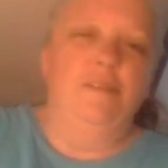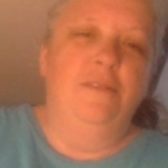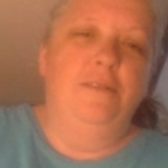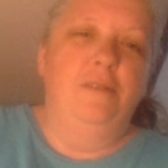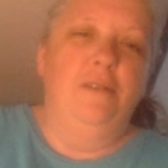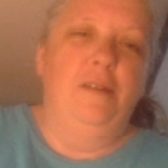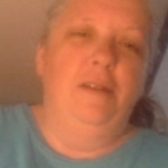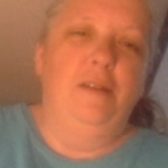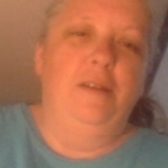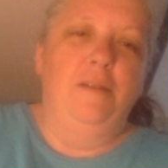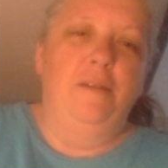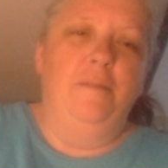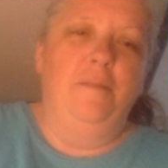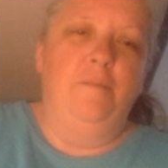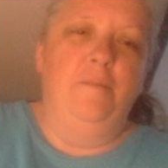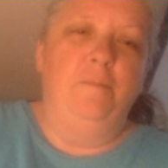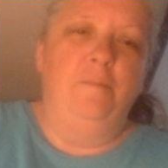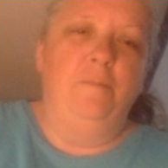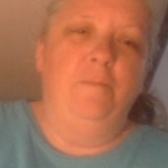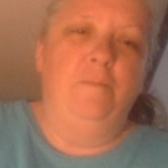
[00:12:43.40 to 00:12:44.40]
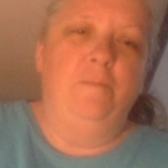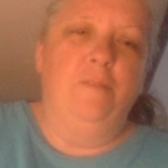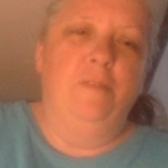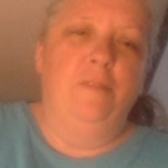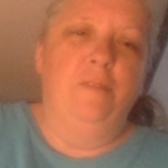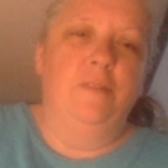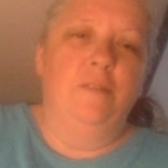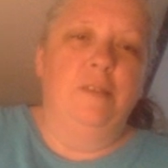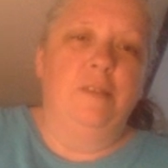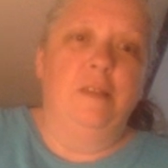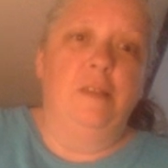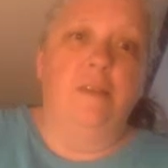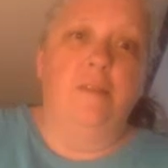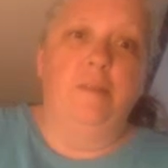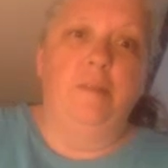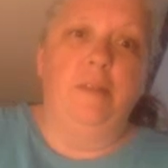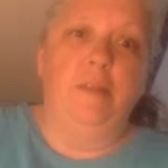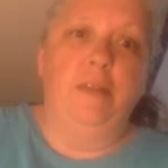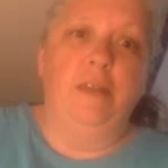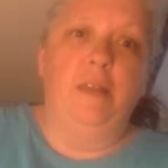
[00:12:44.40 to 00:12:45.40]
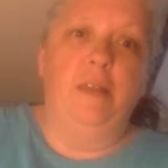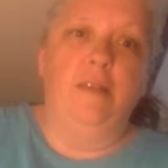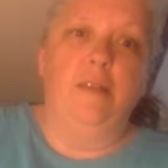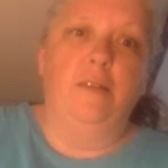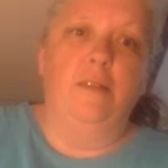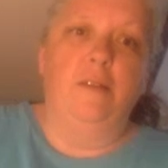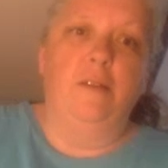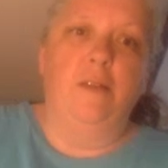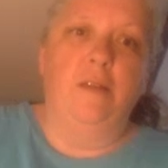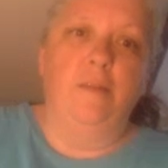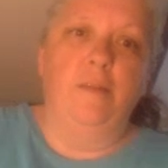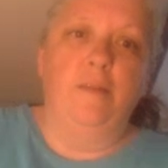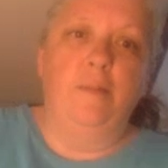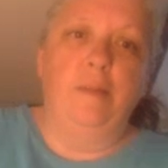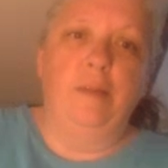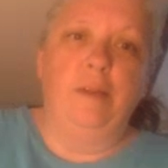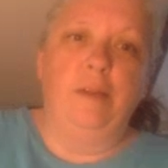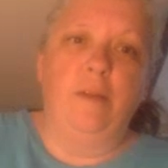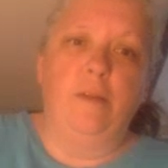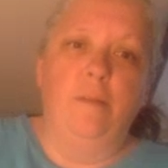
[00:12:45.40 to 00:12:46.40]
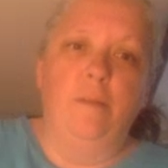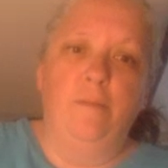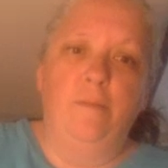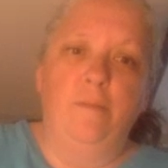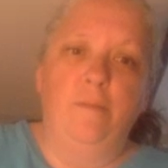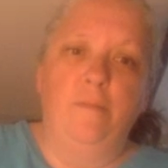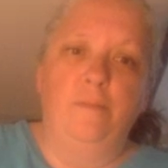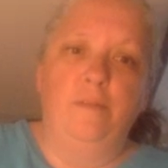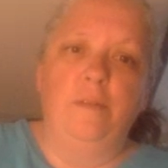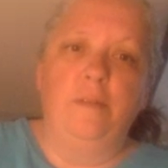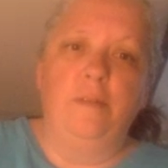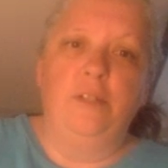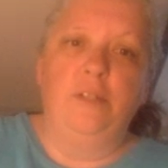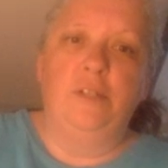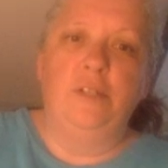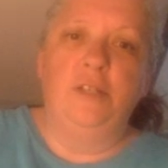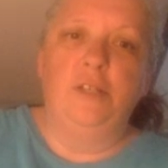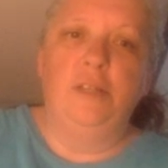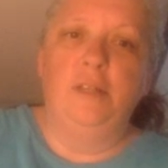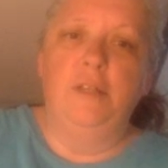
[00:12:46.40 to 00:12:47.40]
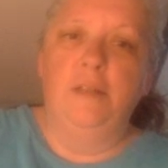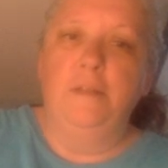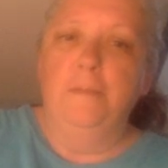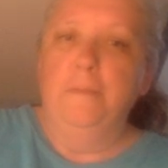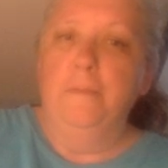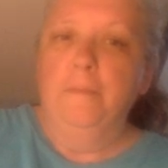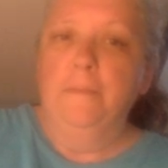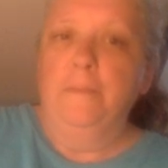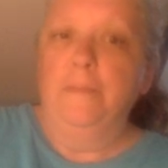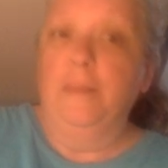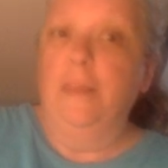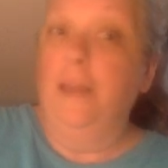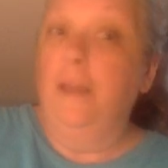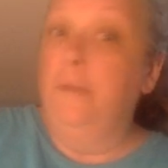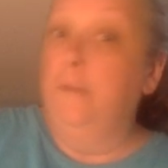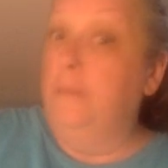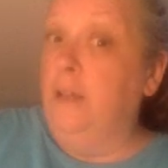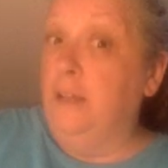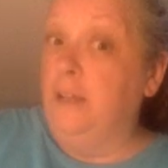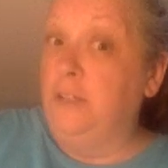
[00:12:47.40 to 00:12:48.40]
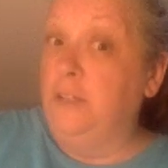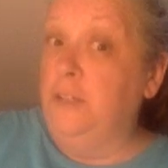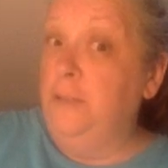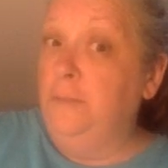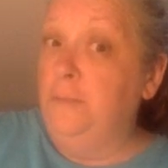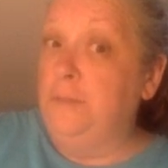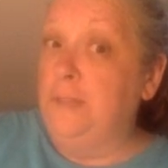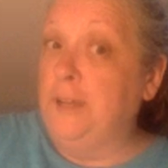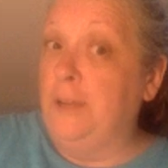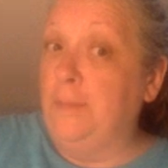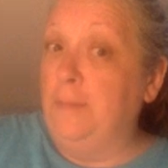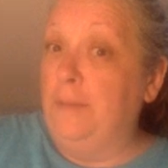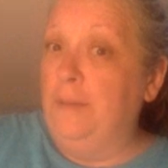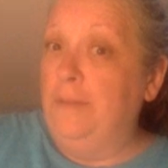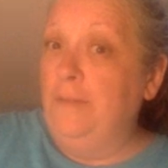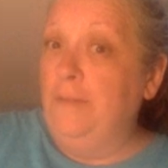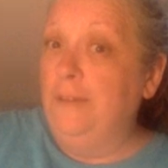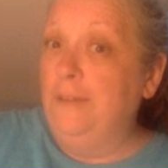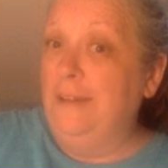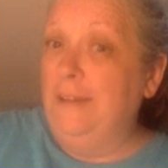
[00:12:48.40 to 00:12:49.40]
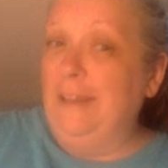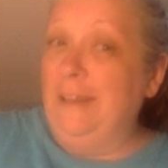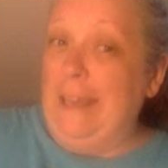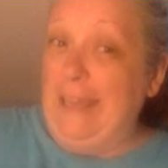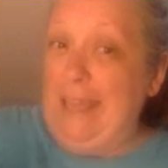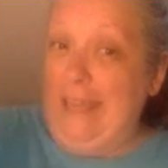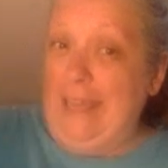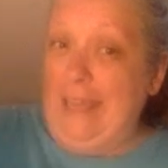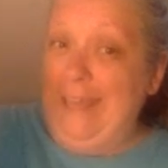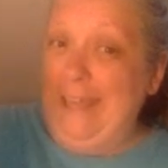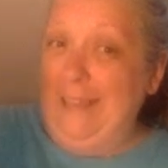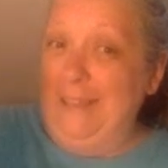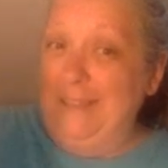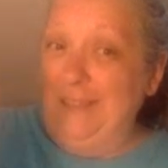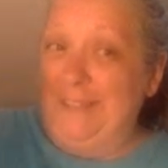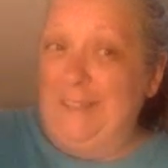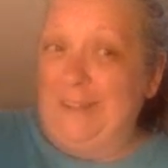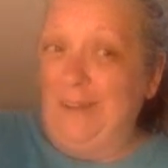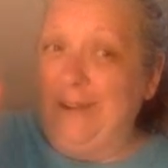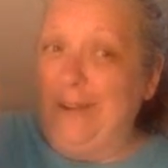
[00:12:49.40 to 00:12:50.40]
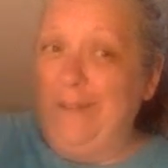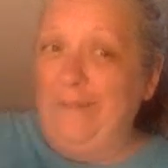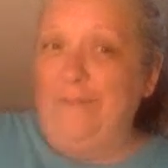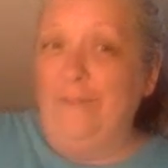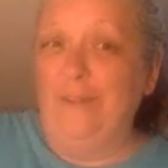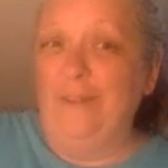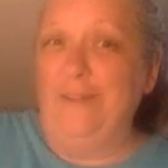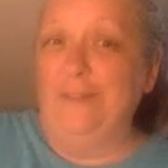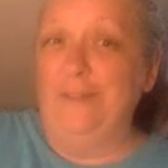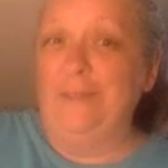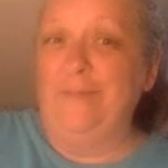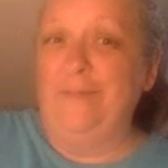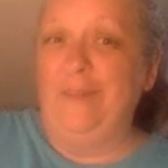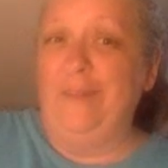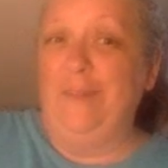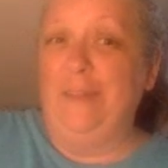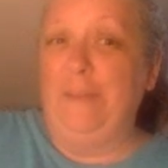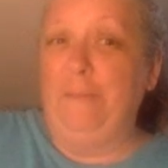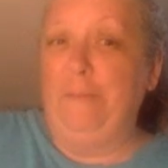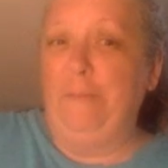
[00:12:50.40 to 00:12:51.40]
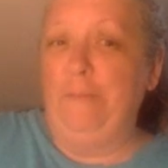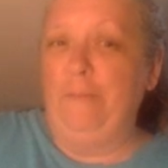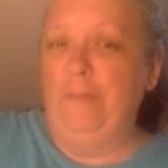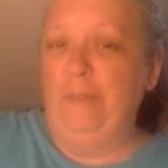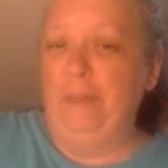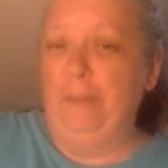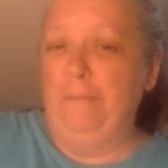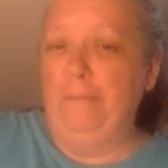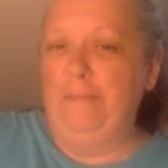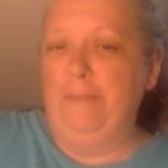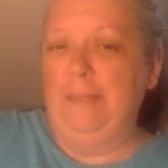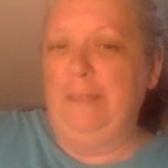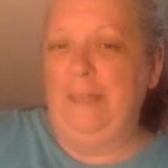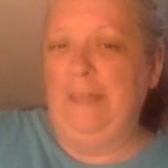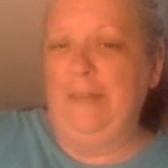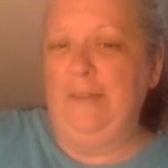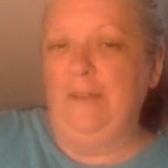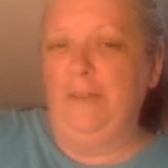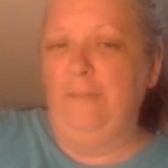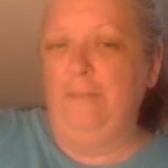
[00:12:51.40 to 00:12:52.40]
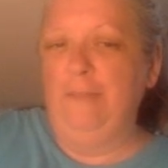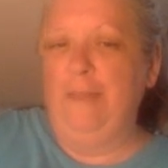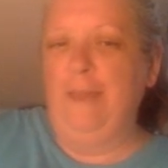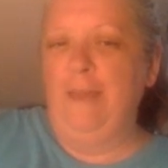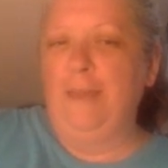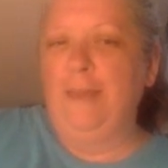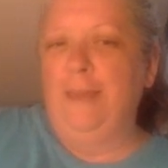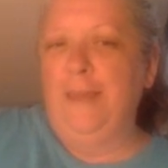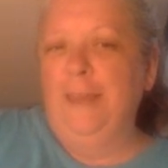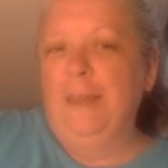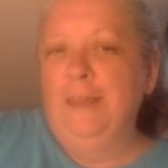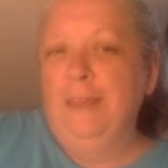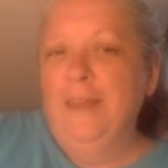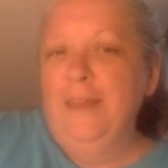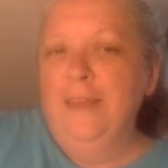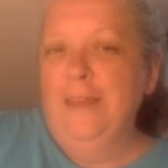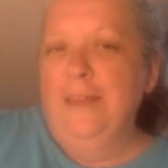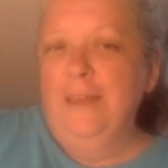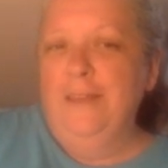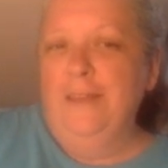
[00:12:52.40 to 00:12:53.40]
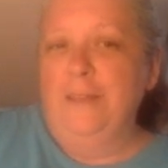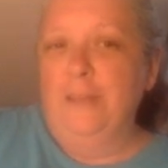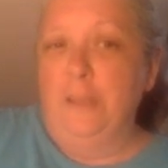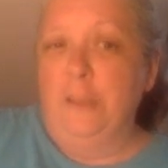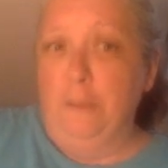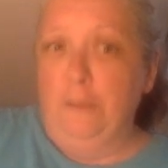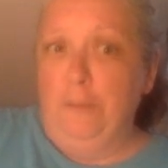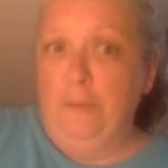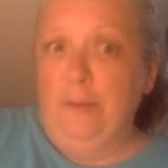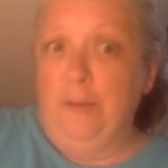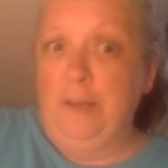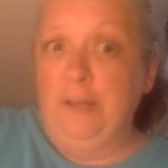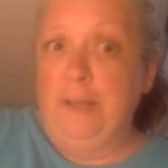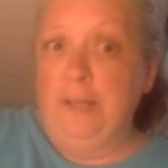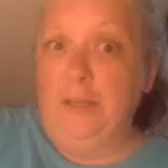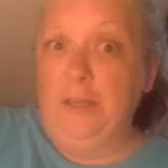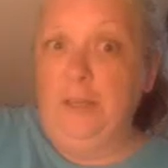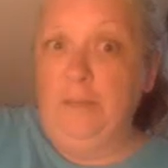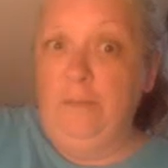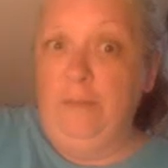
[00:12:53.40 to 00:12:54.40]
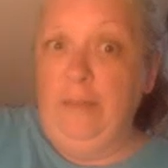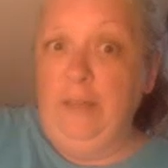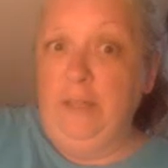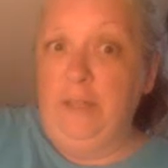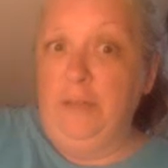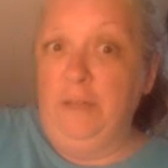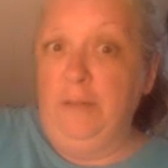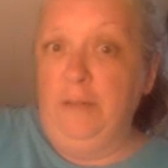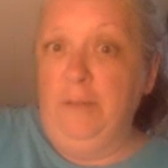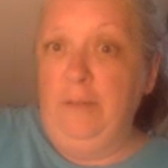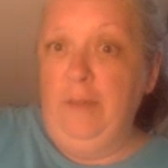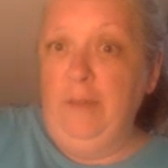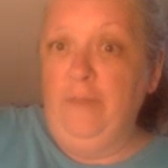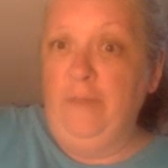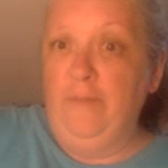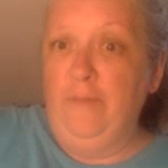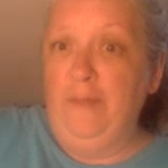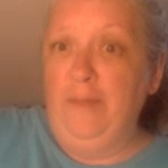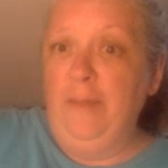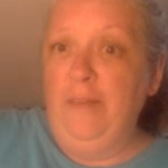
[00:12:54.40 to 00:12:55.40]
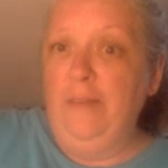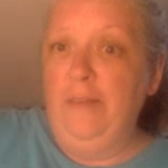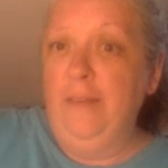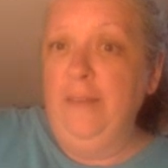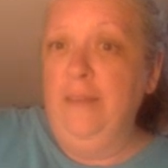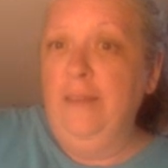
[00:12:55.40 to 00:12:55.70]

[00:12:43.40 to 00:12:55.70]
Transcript: So looks like I could beat the healer coming back home, which I'm not too upset about. Sorry for those of you that have been putting up with the heat all week. Looks like we picked a good week to run away from it.